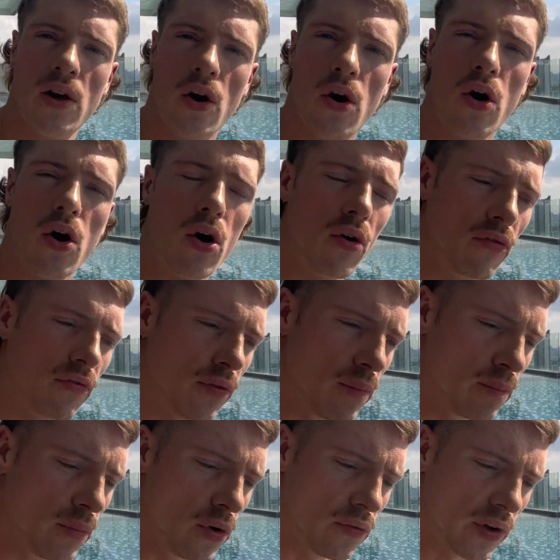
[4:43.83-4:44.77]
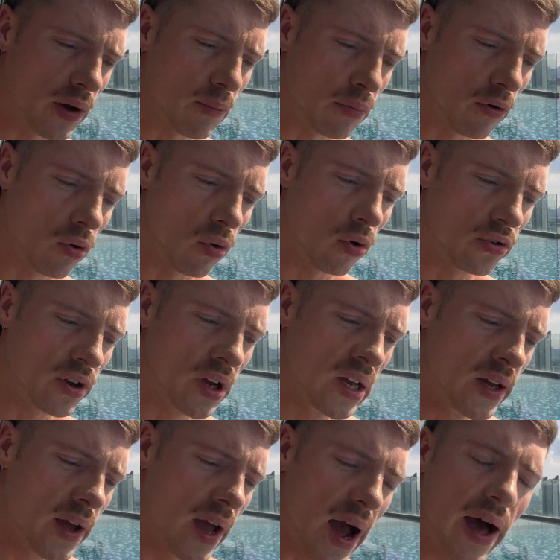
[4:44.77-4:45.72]
of moving abroad.
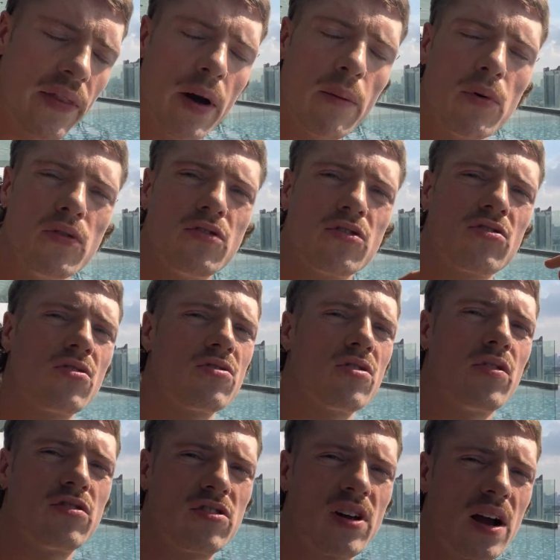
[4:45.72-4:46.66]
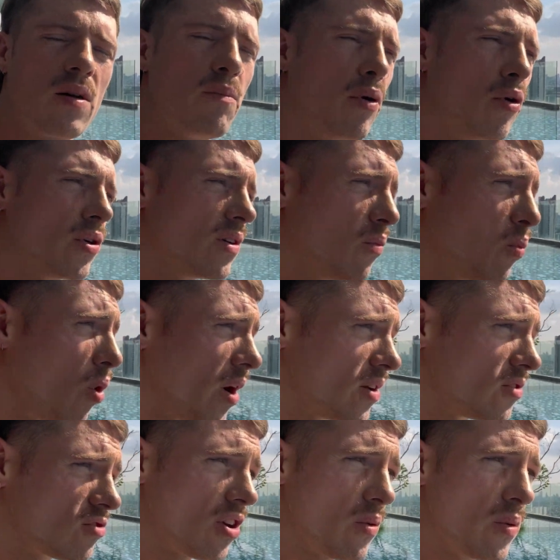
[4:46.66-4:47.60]
And that moves us on to the second point of why
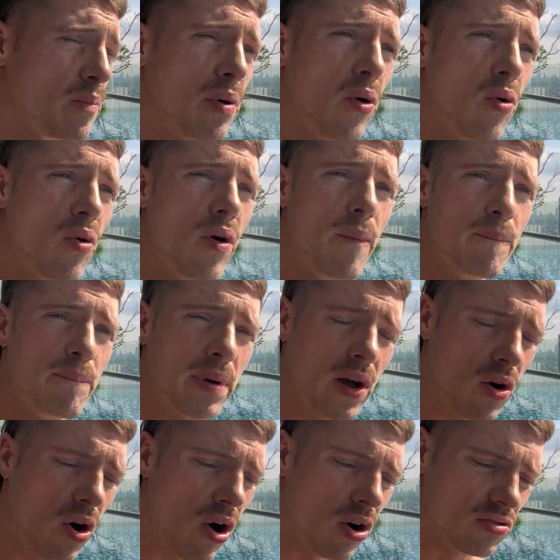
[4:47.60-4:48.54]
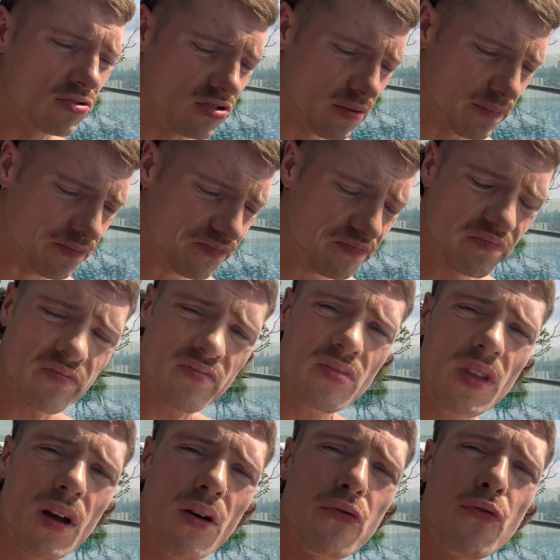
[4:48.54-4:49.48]
it's so important, because
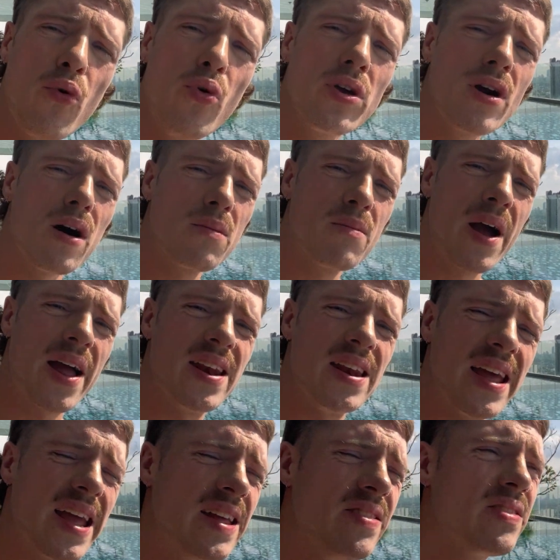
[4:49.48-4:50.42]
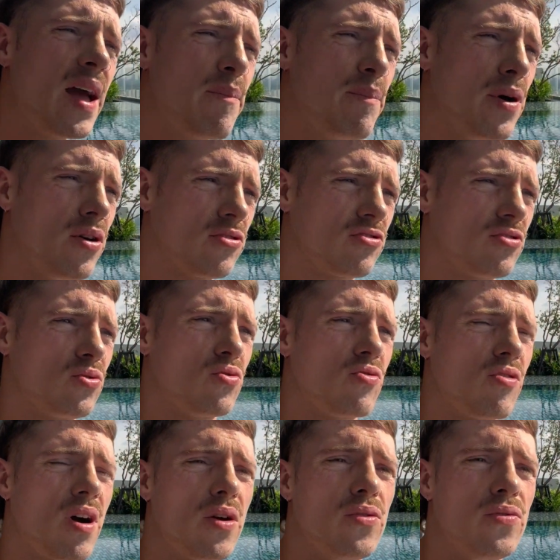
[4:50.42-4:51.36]
for young men in their personal
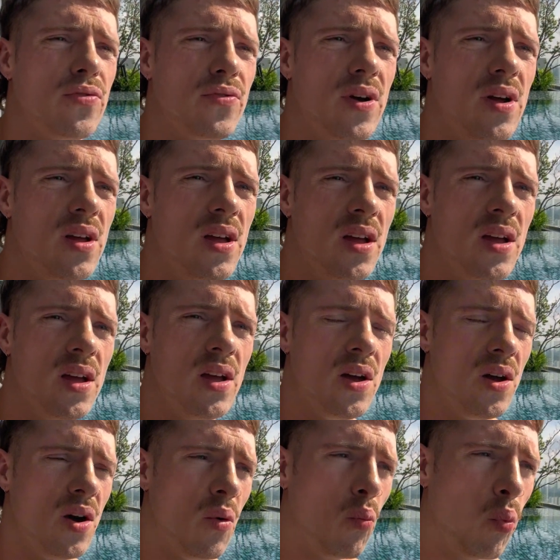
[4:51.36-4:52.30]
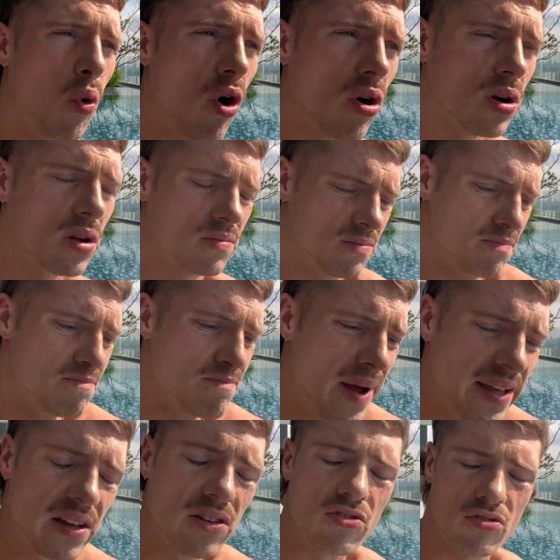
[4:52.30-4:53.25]
growth, what
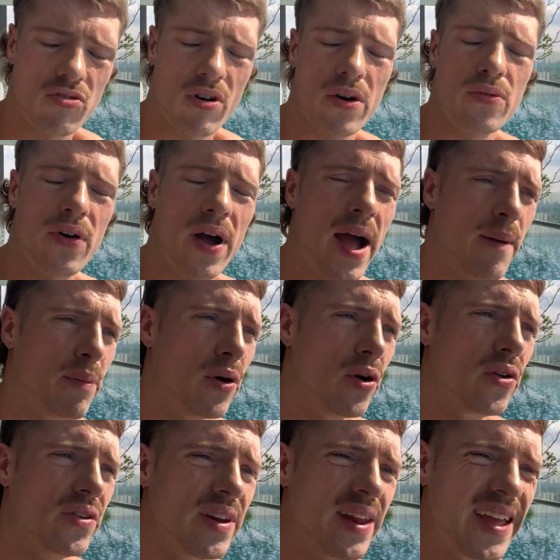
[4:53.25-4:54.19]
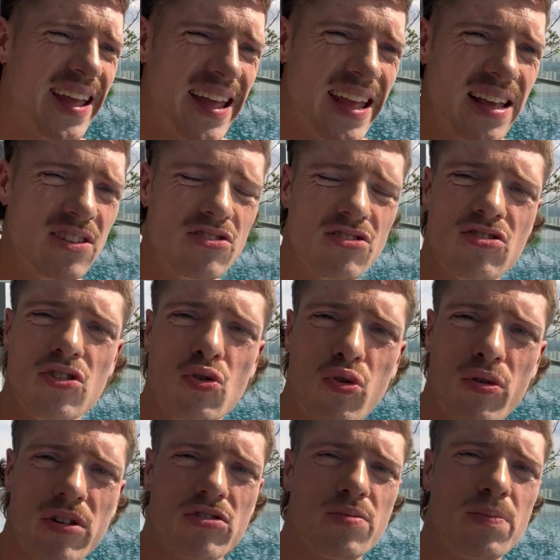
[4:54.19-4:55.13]
makes growth happen is
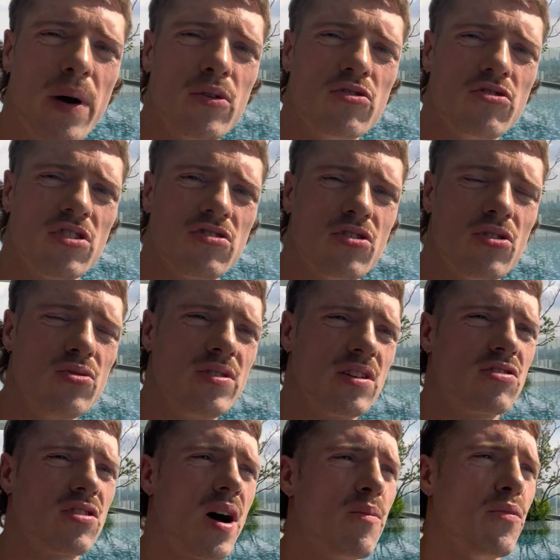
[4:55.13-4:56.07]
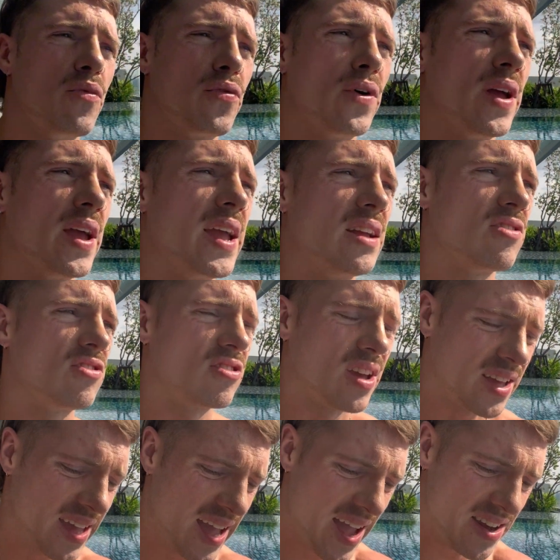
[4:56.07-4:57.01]
your exposure to discomfort. It's
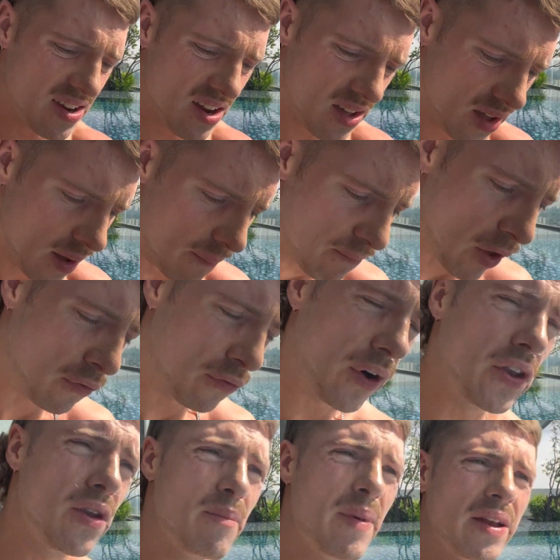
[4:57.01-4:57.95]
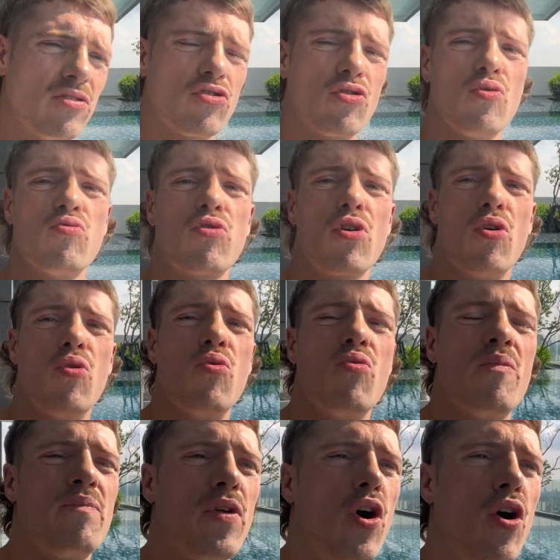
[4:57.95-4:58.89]
again a fundamental rule
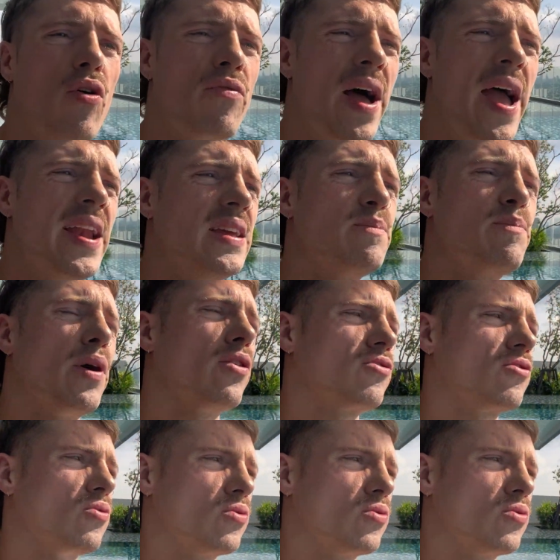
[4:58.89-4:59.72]
of any personal